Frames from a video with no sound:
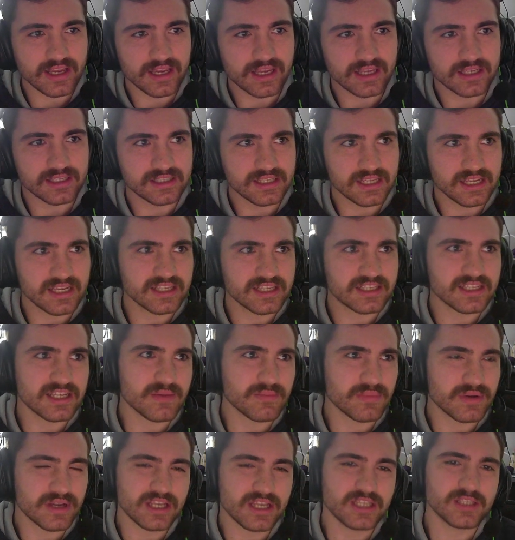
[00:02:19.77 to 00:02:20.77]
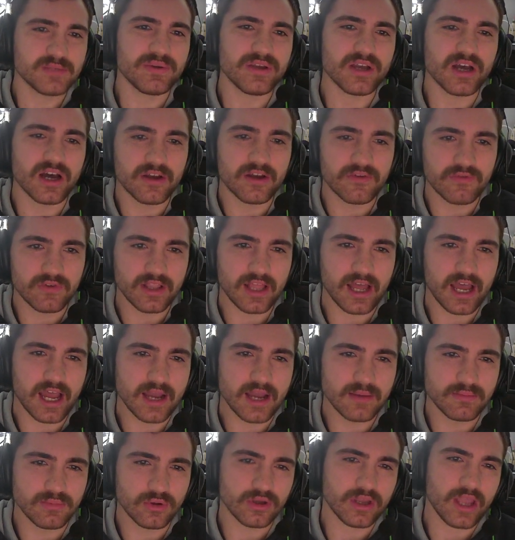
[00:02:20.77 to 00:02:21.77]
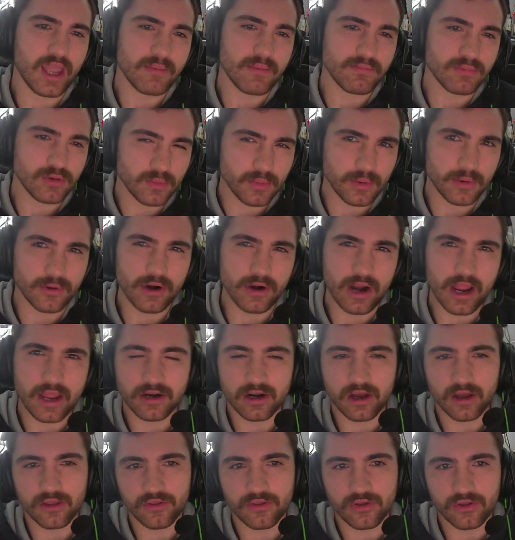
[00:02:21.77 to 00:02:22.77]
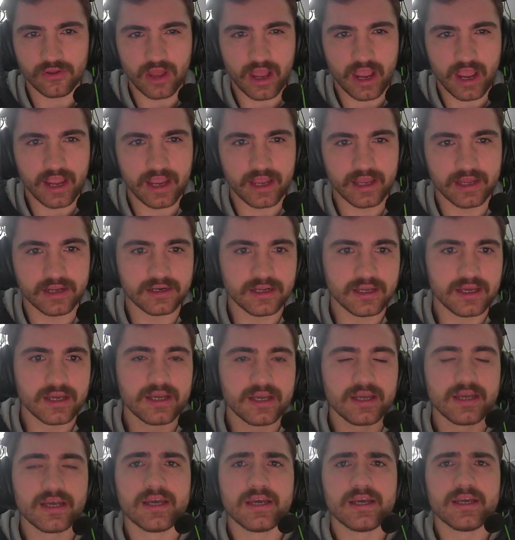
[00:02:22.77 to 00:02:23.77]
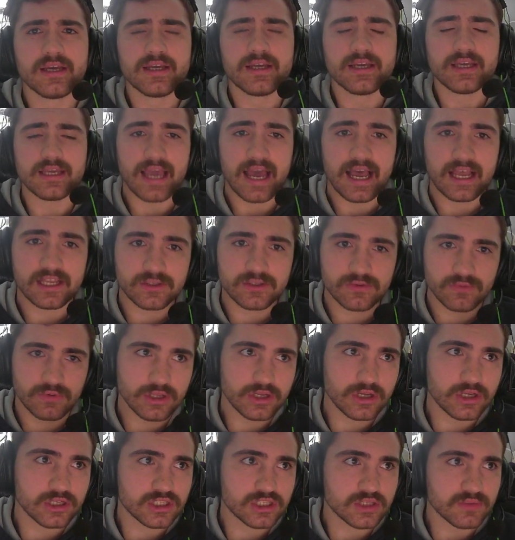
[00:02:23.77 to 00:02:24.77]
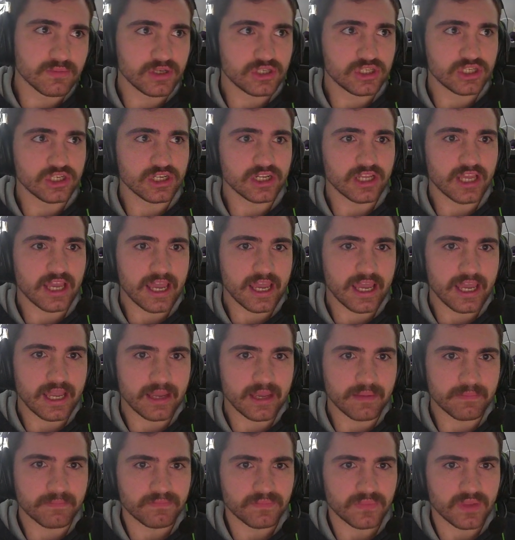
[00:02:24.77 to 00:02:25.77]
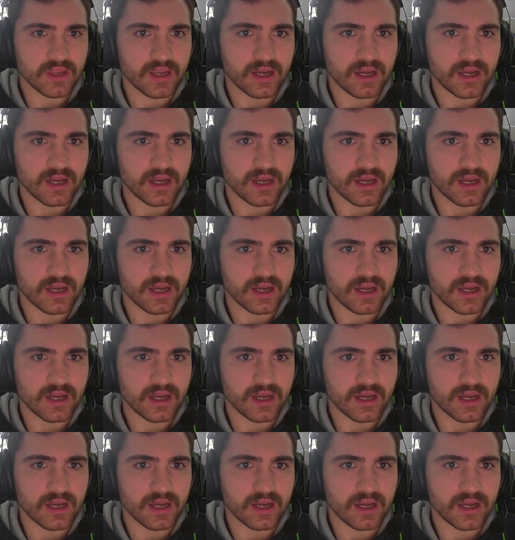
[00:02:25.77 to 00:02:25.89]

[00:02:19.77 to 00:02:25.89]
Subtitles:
is decent, but he's a bit unreliable. Gabriel Miranda, on the other hand, he has a really good submission game.